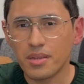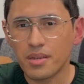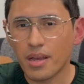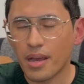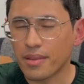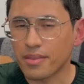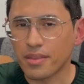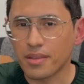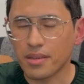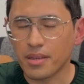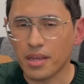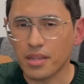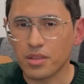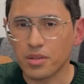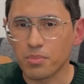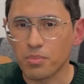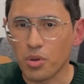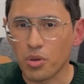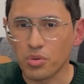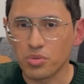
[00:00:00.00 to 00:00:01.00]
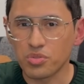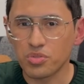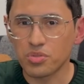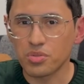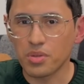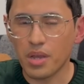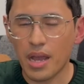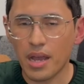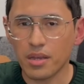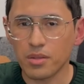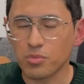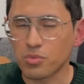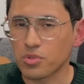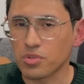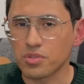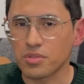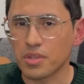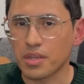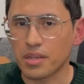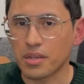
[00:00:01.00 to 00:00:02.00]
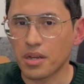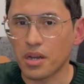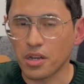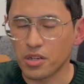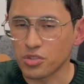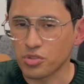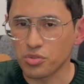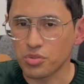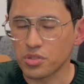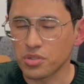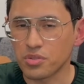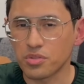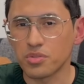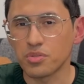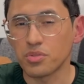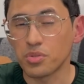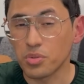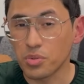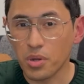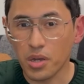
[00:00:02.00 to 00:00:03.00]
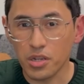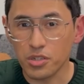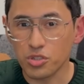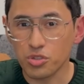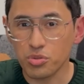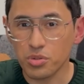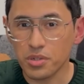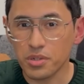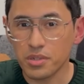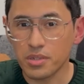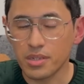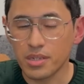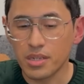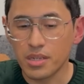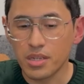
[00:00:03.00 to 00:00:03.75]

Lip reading: I think at the most you had was like 100 to 200.